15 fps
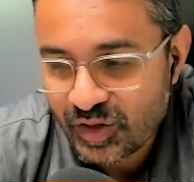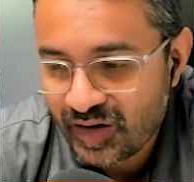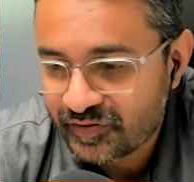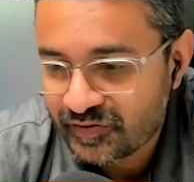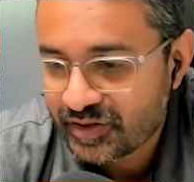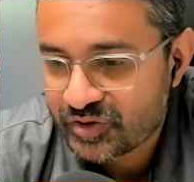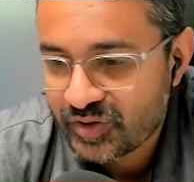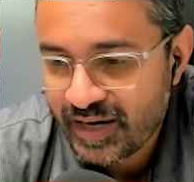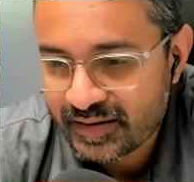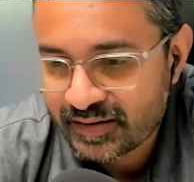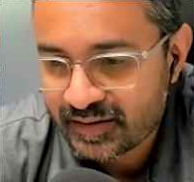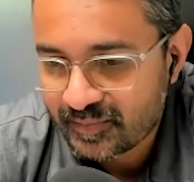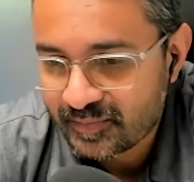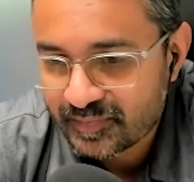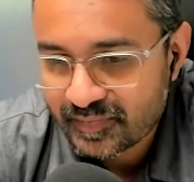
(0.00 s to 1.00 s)
attract
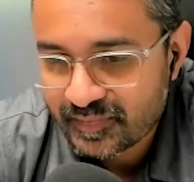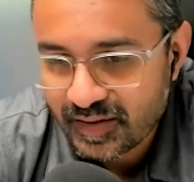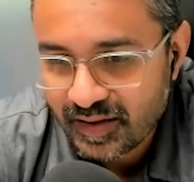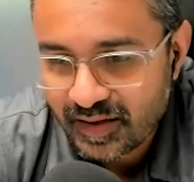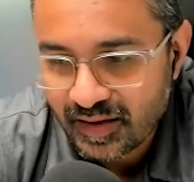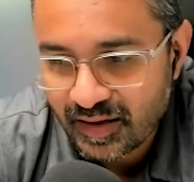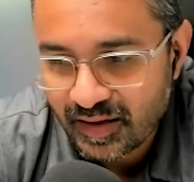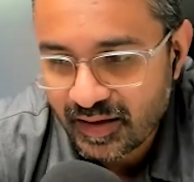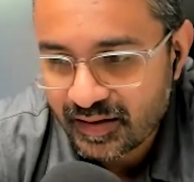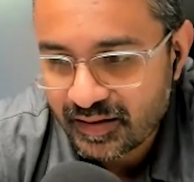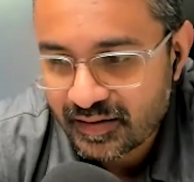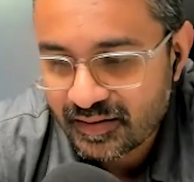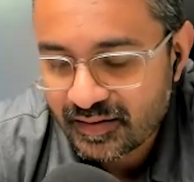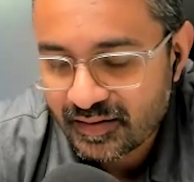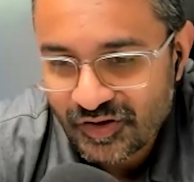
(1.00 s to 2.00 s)
them.
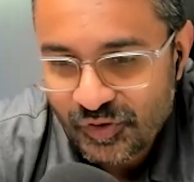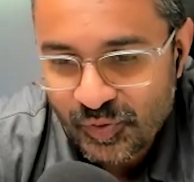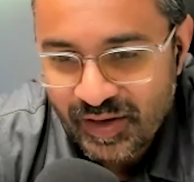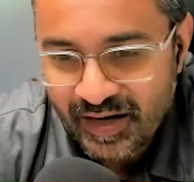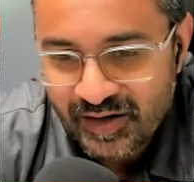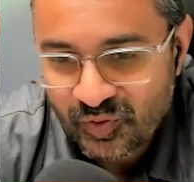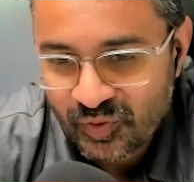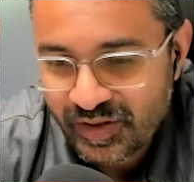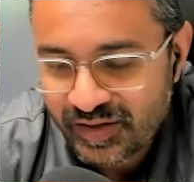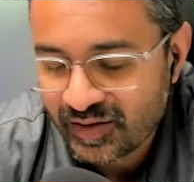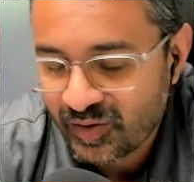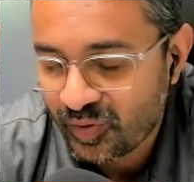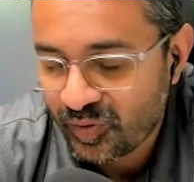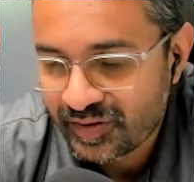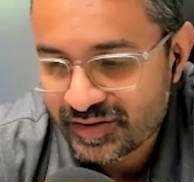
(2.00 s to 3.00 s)
And you got to create that
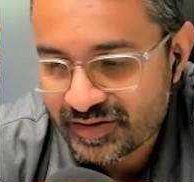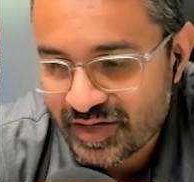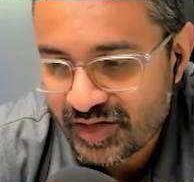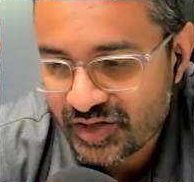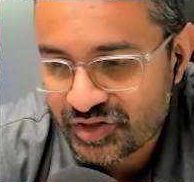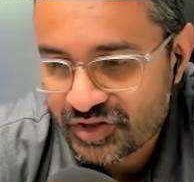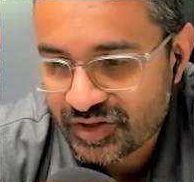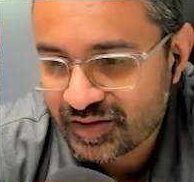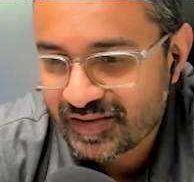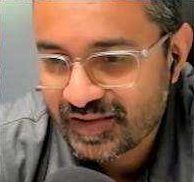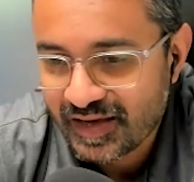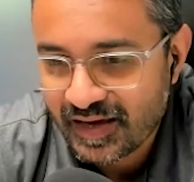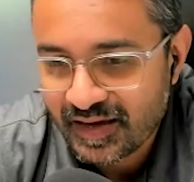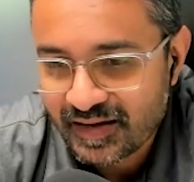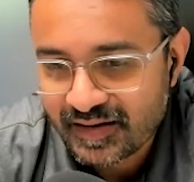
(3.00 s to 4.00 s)
organization
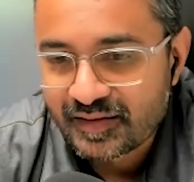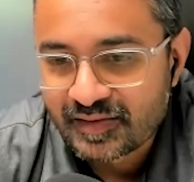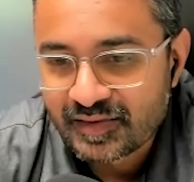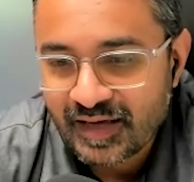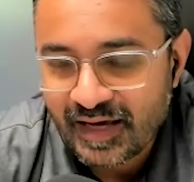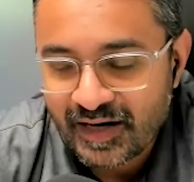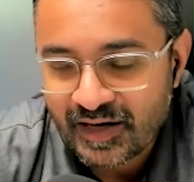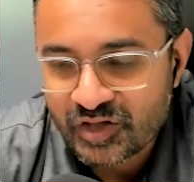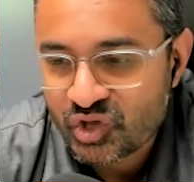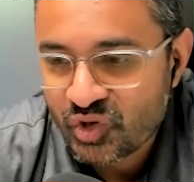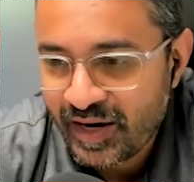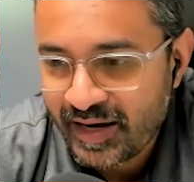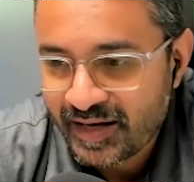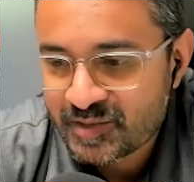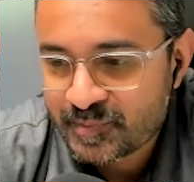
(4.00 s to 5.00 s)
that
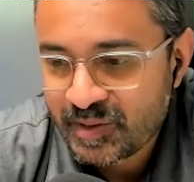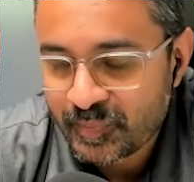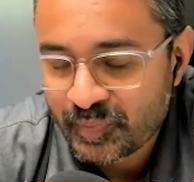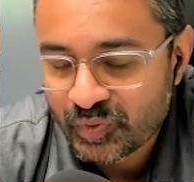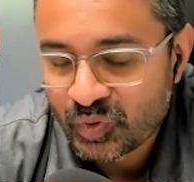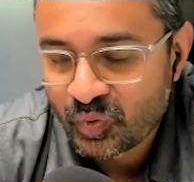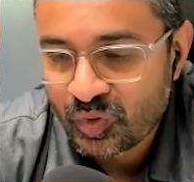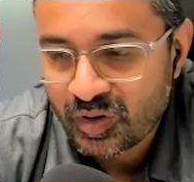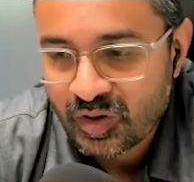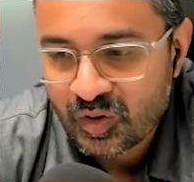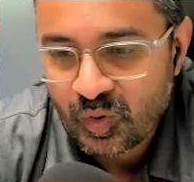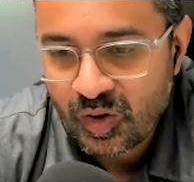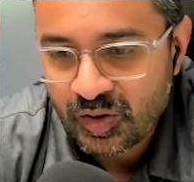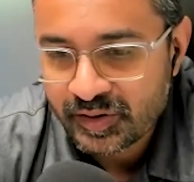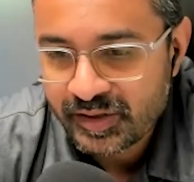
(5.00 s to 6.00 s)
attracts people who are
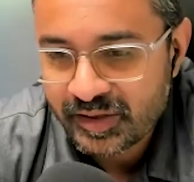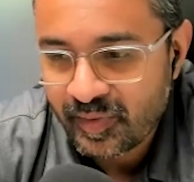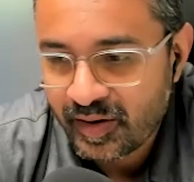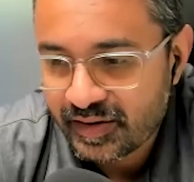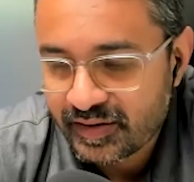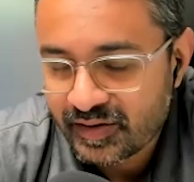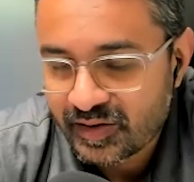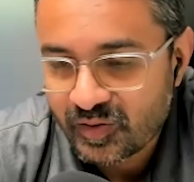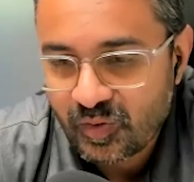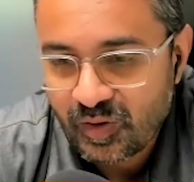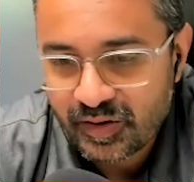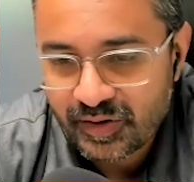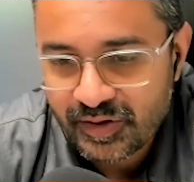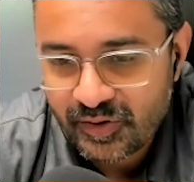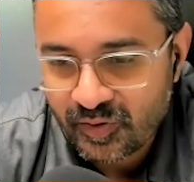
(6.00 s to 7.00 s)
quality minded and
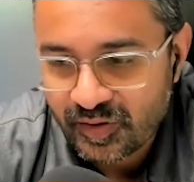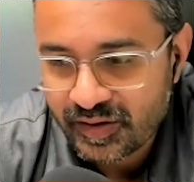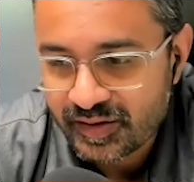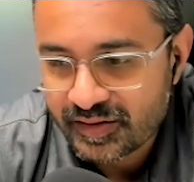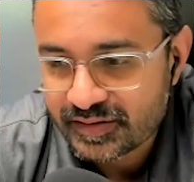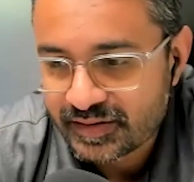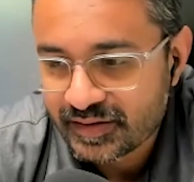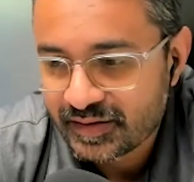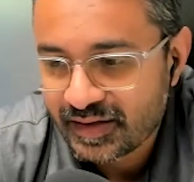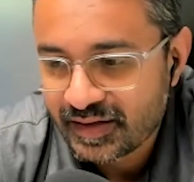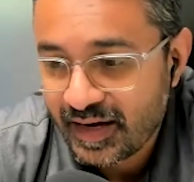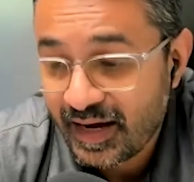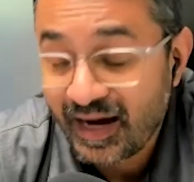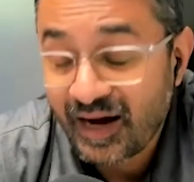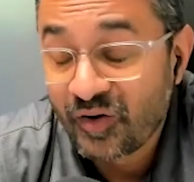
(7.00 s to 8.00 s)
quality oriented. And
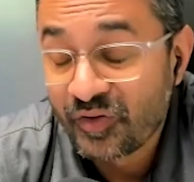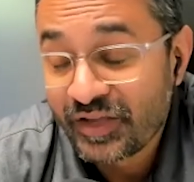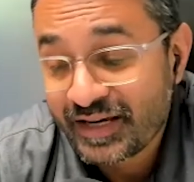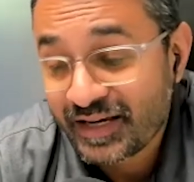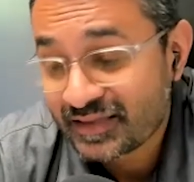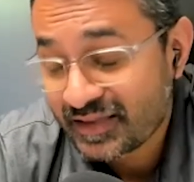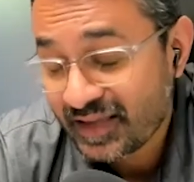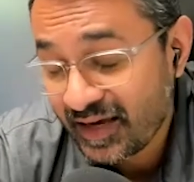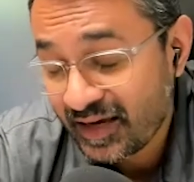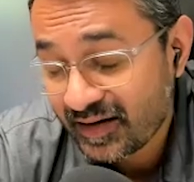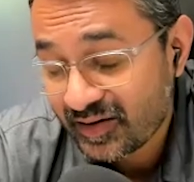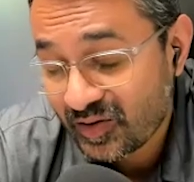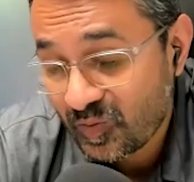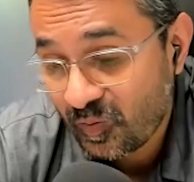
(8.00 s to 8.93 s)
how they get that